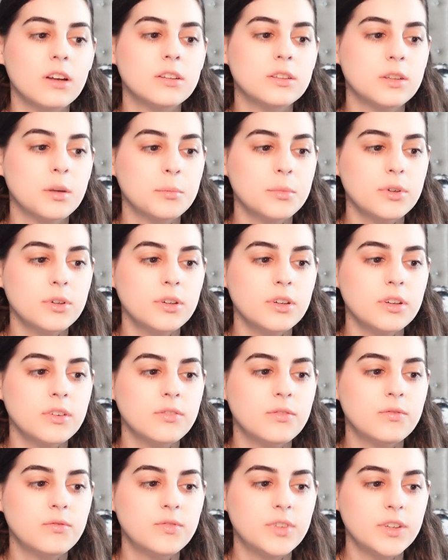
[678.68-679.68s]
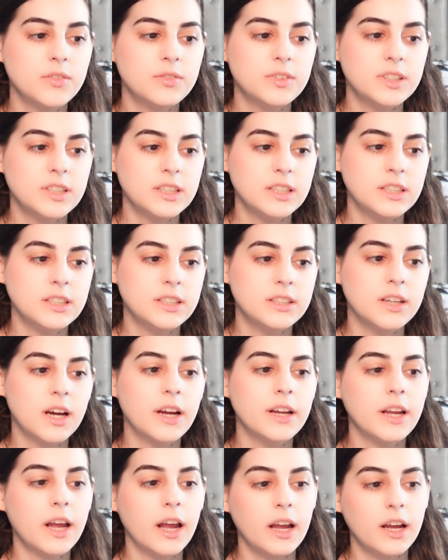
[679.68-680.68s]
Number 15,
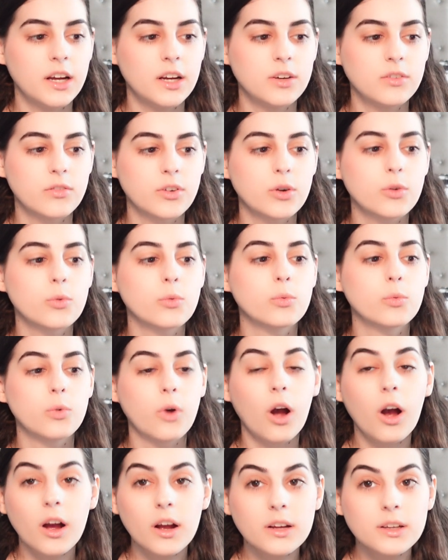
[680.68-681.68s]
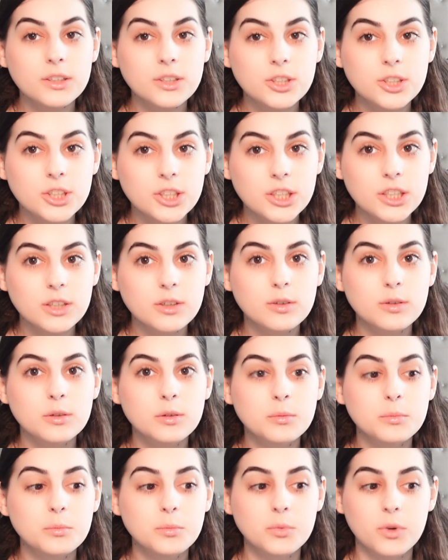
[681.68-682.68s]
I have Raj
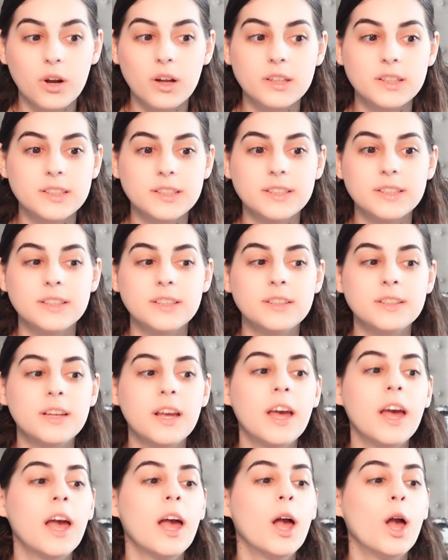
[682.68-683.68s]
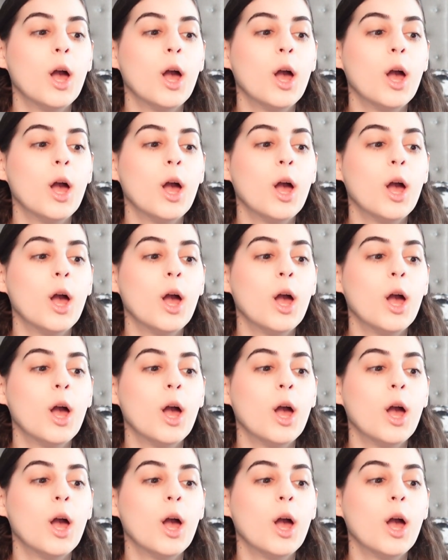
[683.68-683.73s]
Bronson,